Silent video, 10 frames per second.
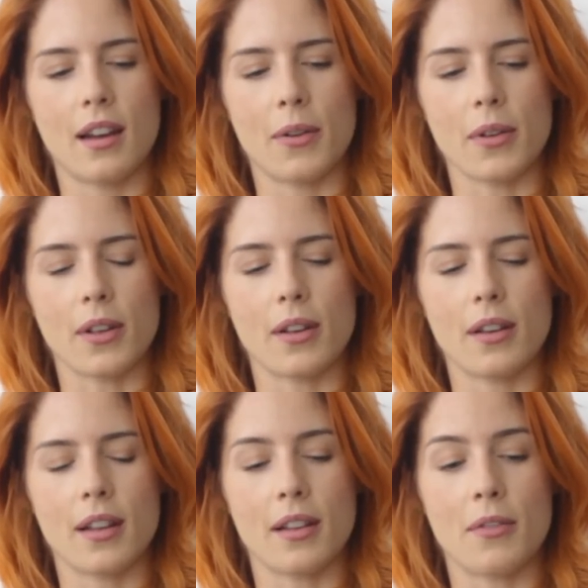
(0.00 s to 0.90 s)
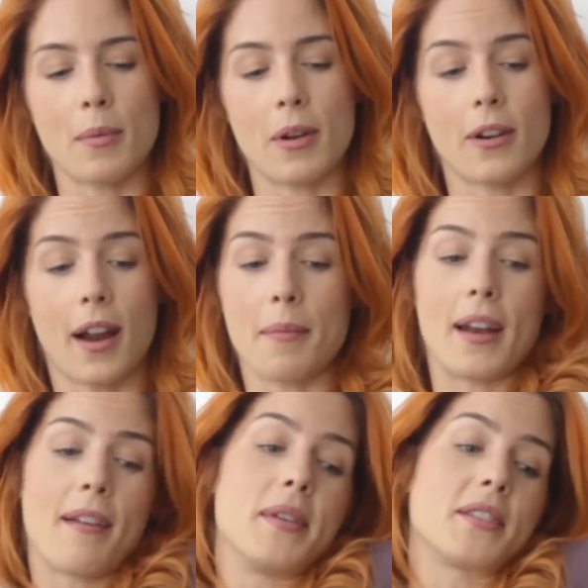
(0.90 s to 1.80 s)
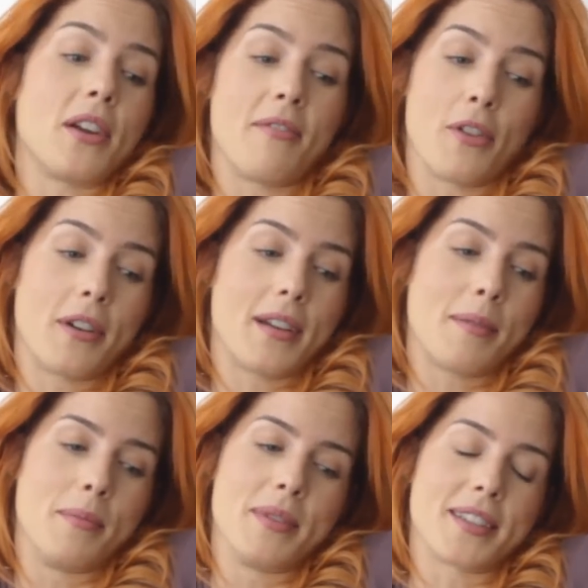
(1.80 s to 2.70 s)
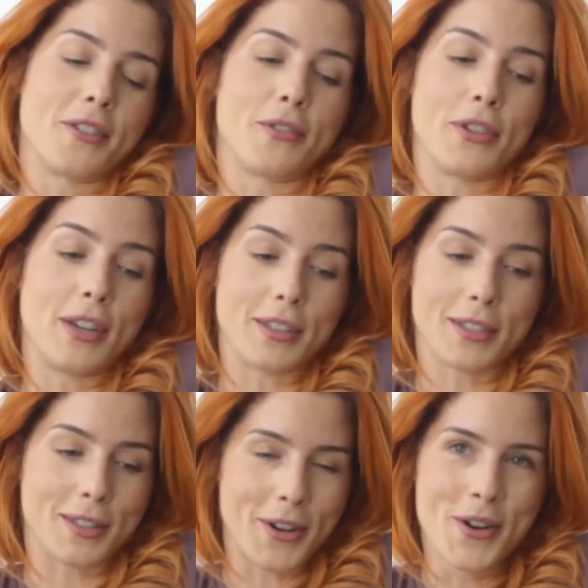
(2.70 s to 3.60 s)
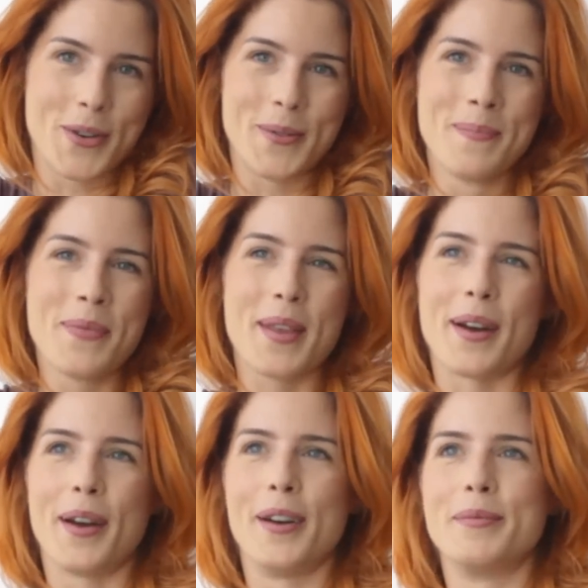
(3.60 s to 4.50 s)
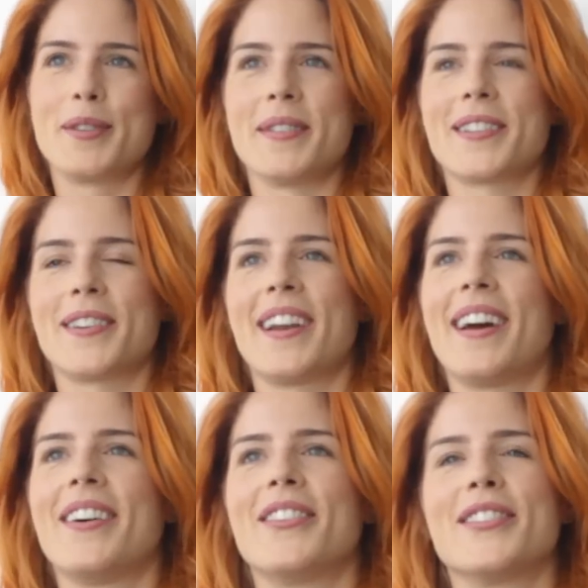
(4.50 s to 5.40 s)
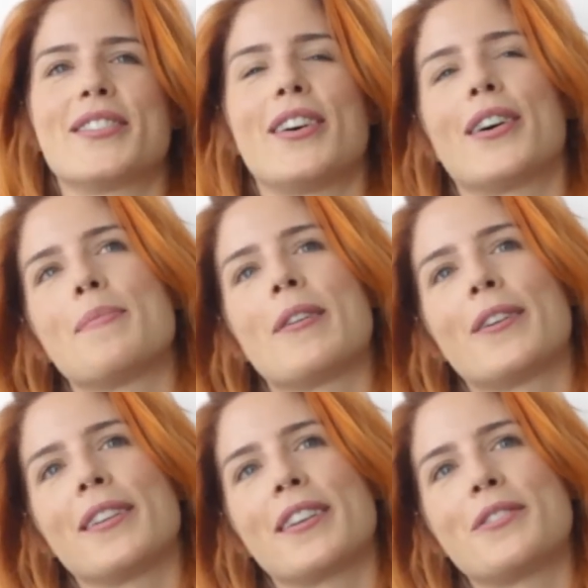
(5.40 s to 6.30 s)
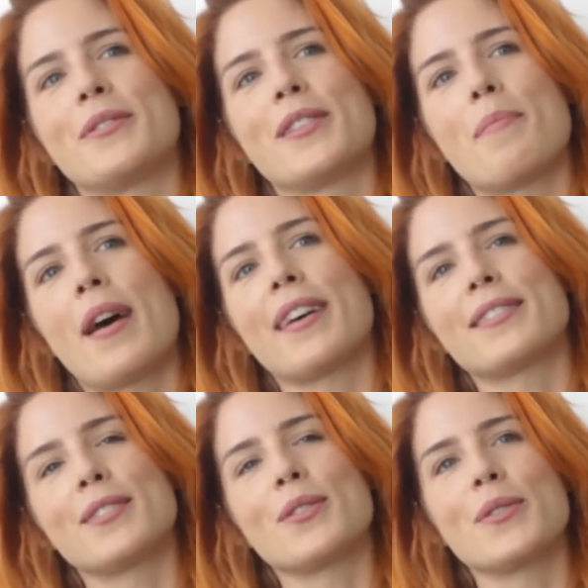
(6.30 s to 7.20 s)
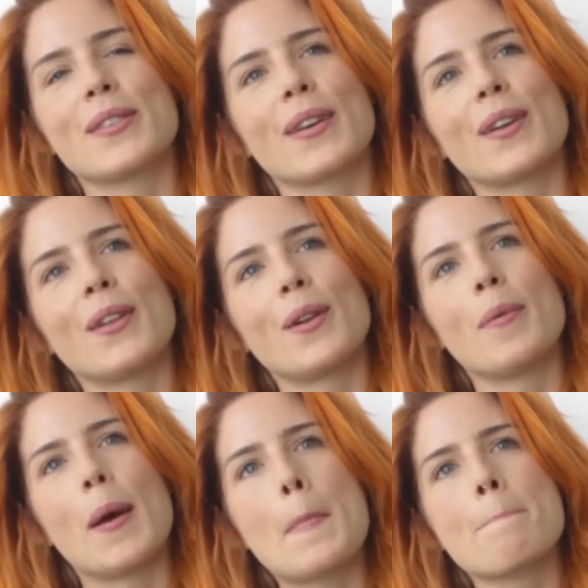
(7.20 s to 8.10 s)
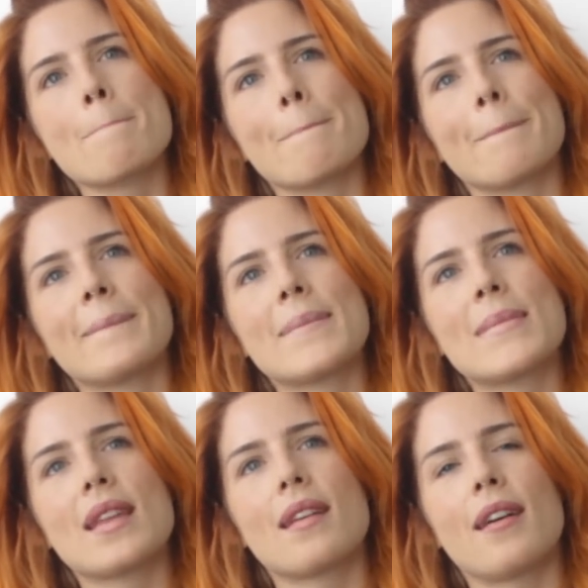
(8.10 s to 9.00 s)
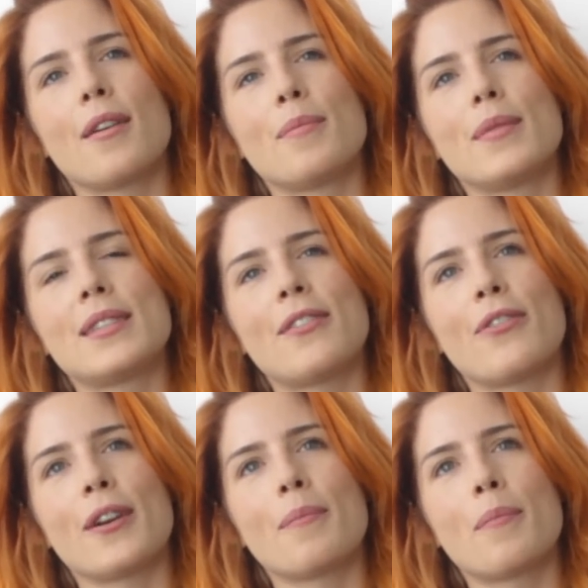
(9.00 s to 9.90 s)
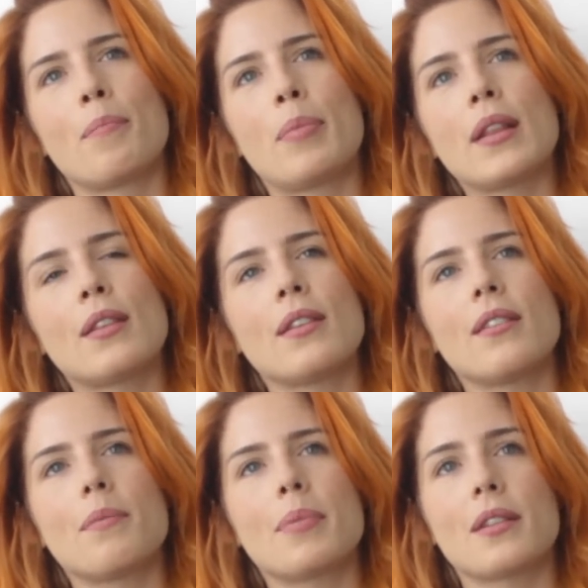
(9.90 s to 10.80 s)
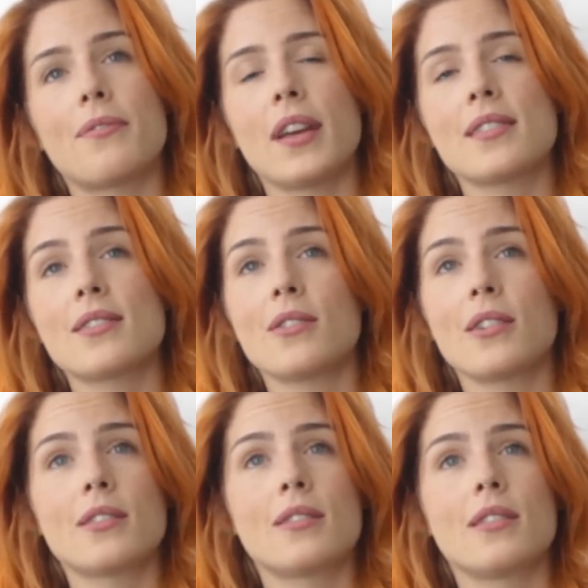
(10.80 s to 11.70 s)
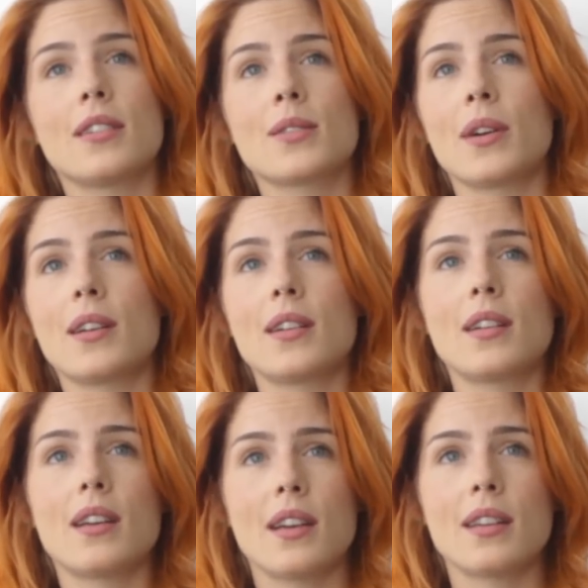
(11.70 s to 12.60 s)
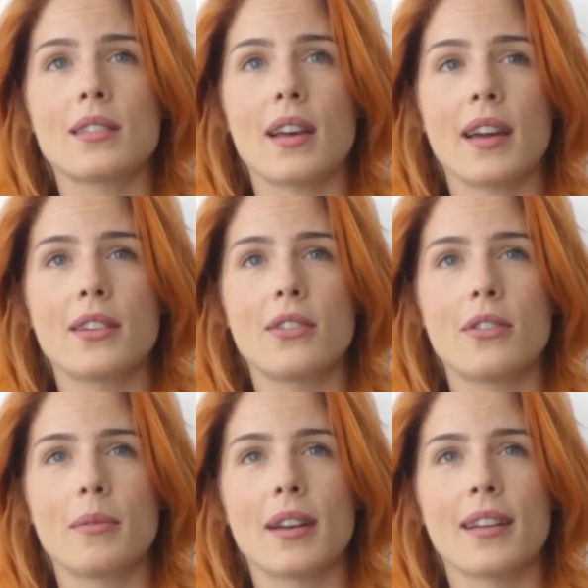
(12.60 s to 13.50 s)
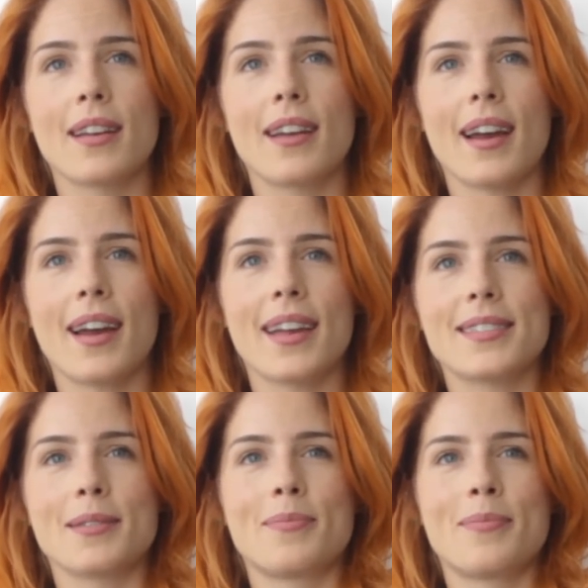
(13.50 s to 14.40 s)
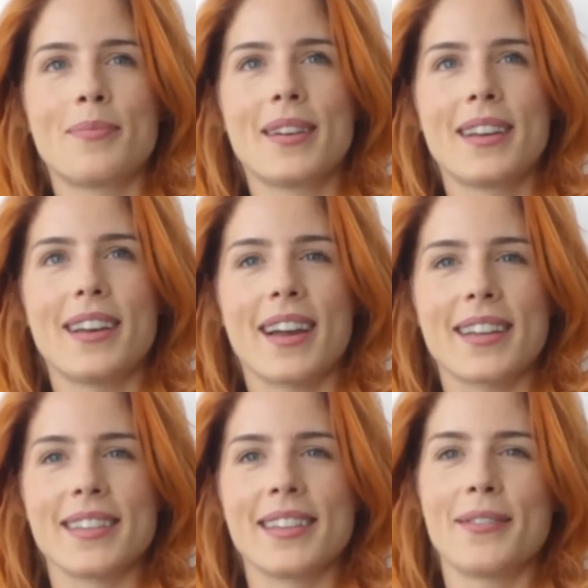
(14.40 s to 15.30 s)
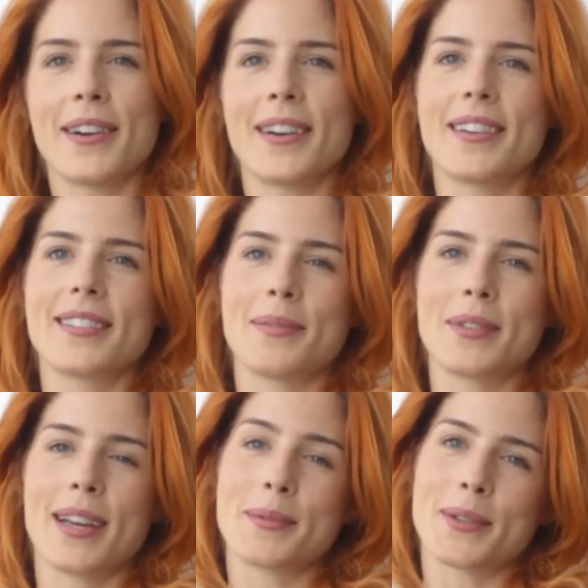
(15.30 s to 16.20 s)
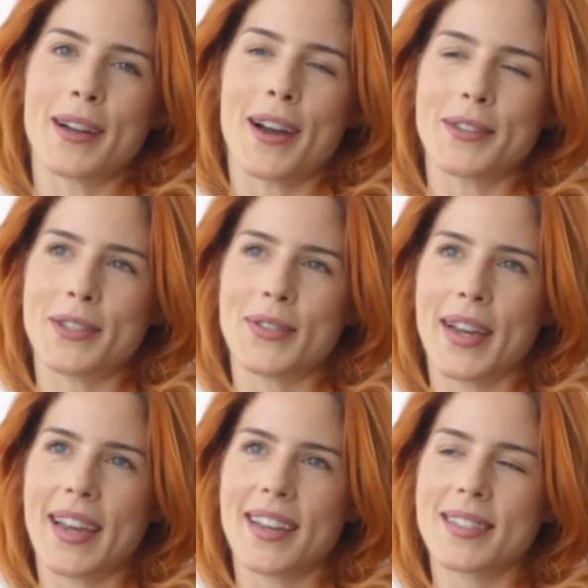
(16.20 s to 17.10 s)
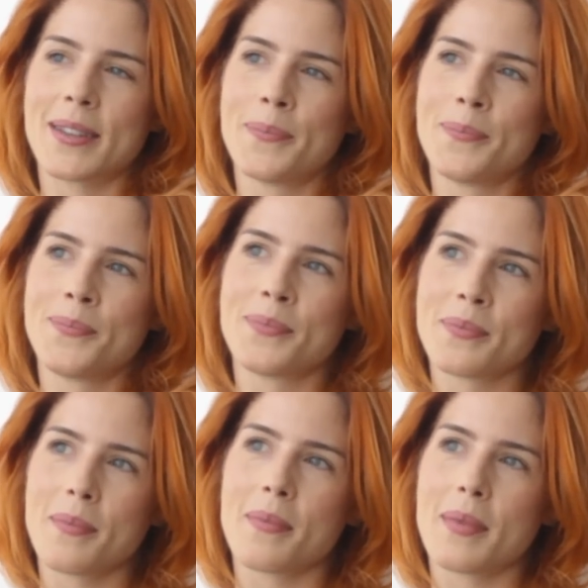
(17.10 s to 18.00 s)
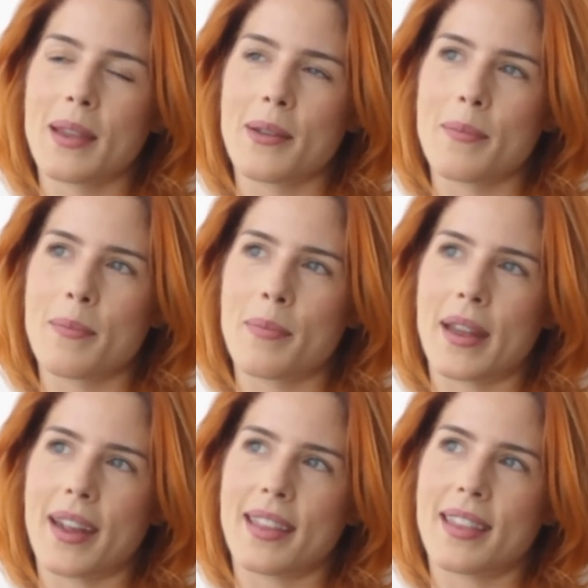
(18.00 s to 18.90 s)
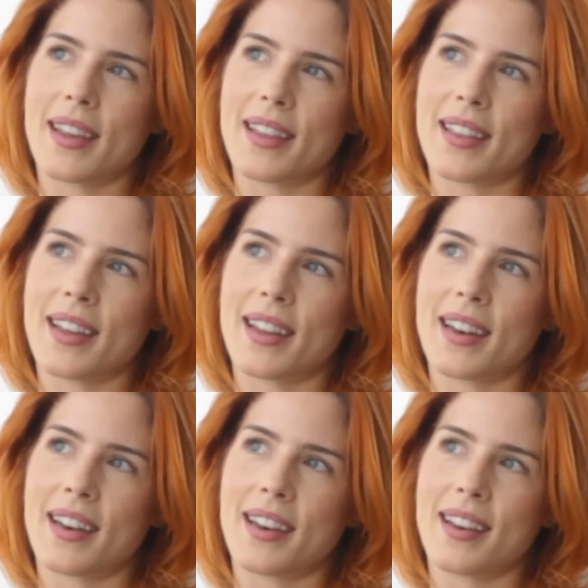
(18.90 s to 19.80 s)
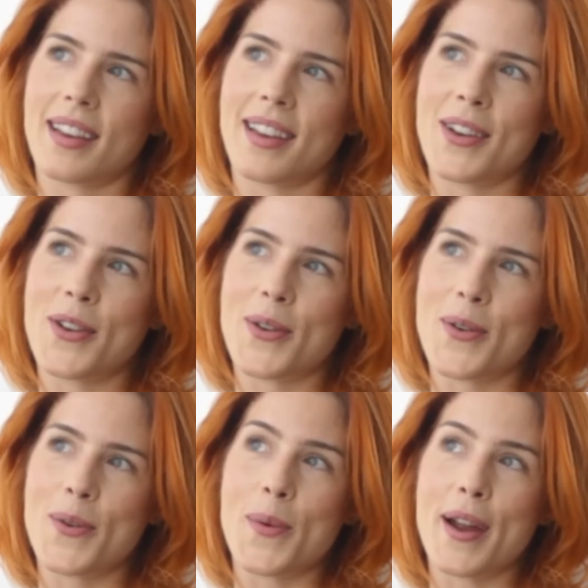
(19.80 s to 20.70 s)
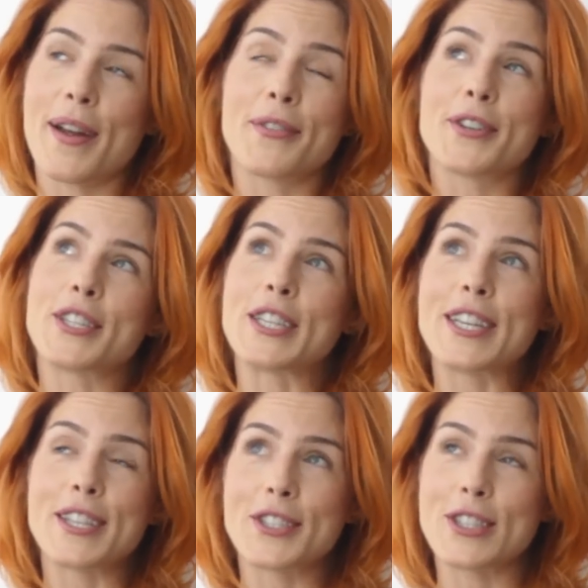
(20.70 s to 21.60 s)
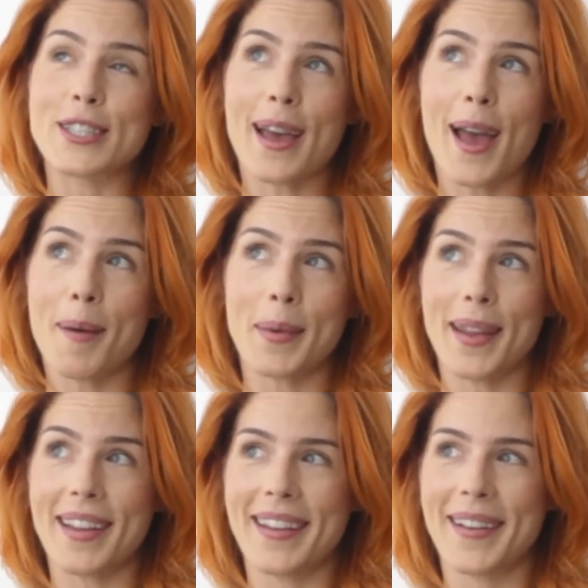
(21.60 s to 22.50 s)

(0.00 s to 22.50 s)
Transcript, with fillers: I love that about her. I mean, I miss her. I've been missing her for years. So to miss her now and talk about her like she was in the past is always like a little bit different. But the fans know her as well as I do. I mean, I get to live her sometimes, or got to, I guess. But I think that, you know, wherever she is, she's happy.